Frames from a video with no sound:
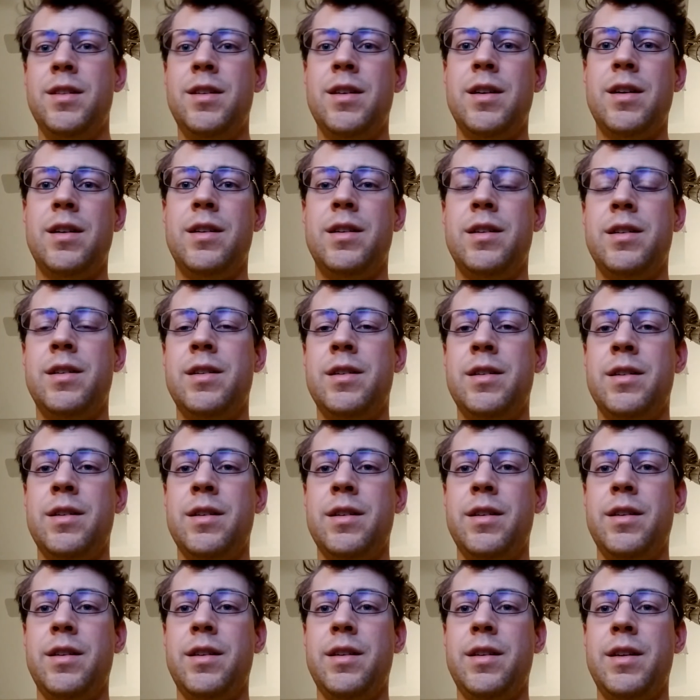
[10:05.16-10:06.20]
And
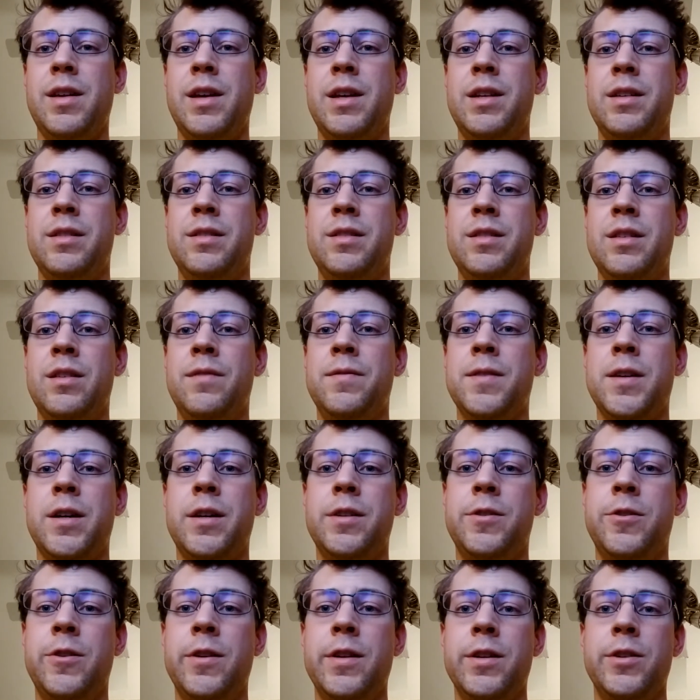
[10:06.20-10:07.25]
it's
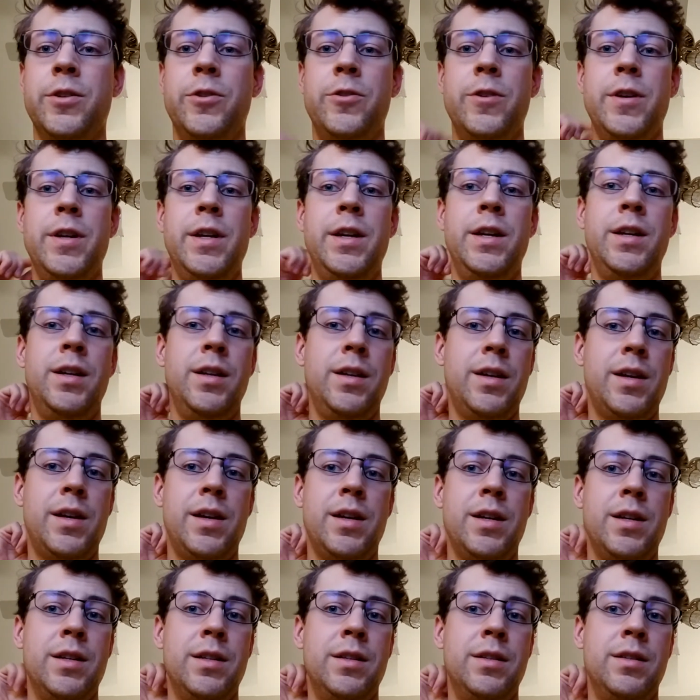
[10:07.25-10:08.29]
self-contradictory,
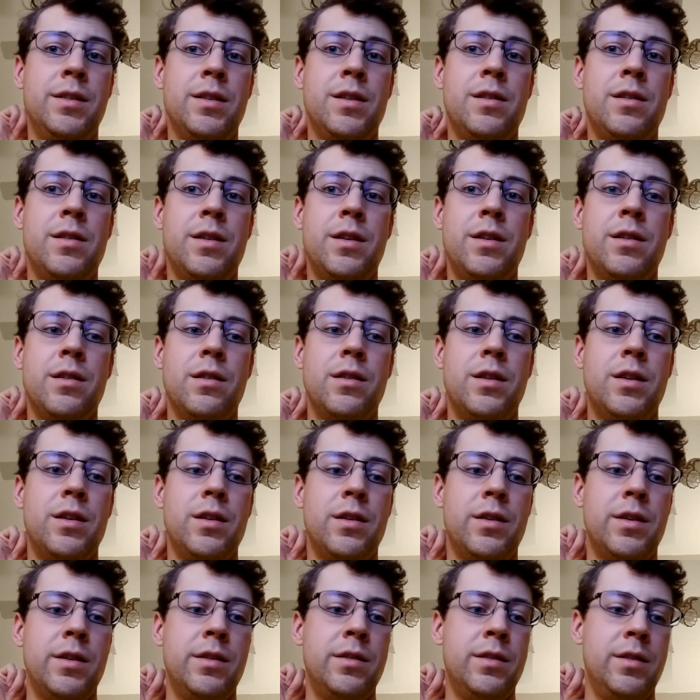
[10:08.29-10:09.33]
and on and on and
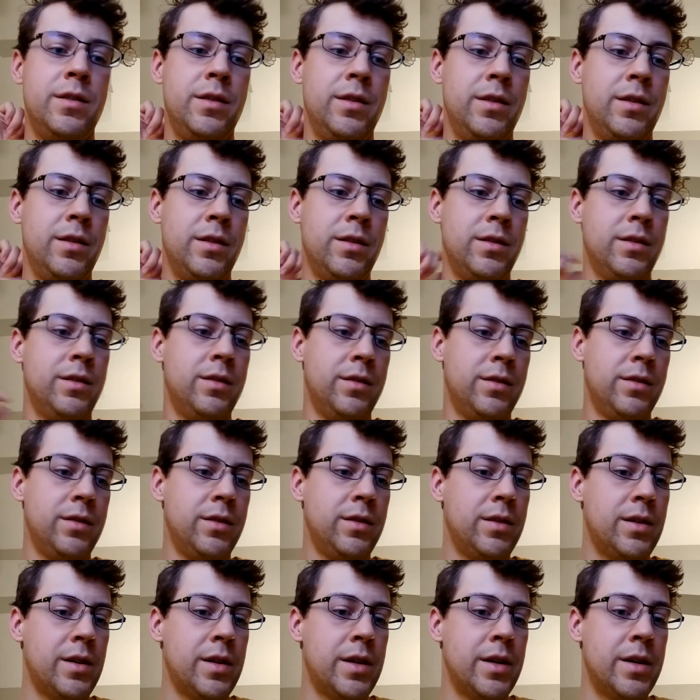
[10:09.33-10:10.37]

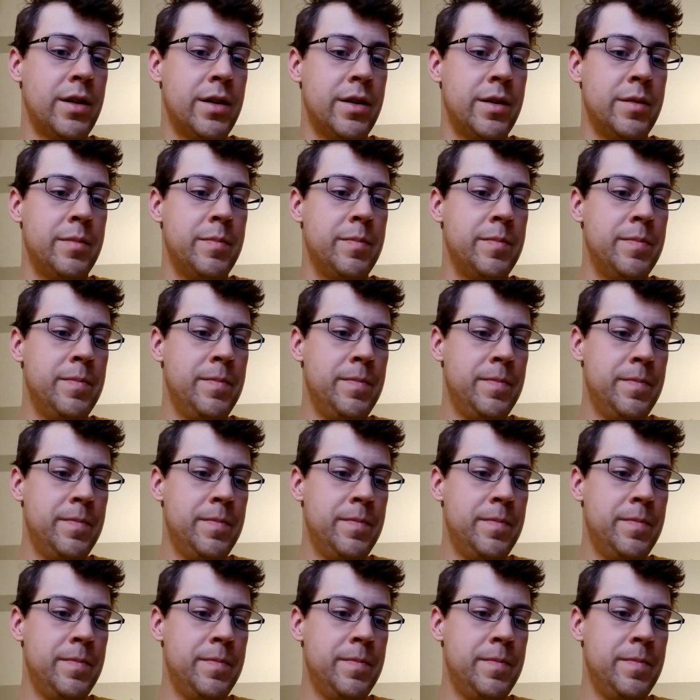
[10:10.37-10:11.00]
on.